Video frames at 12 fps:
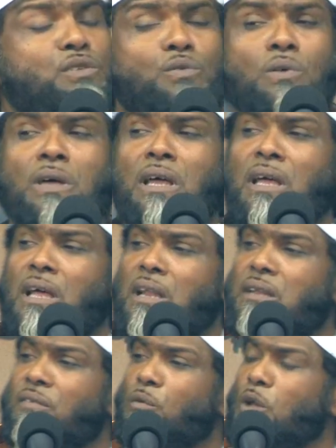to
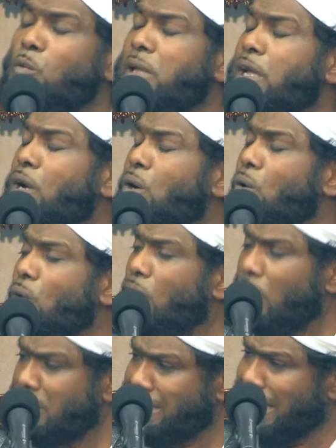1 week ago
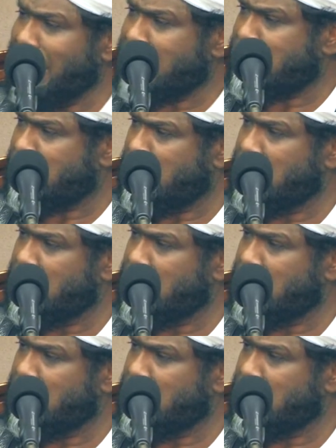on text.